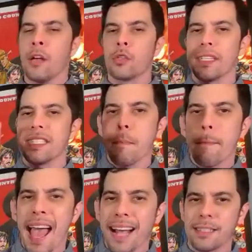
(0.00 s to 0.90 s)
So I see
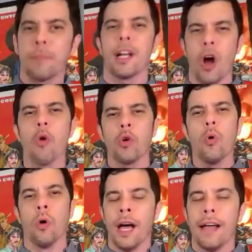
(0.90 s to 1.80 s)
Max. I'm like, oh cool.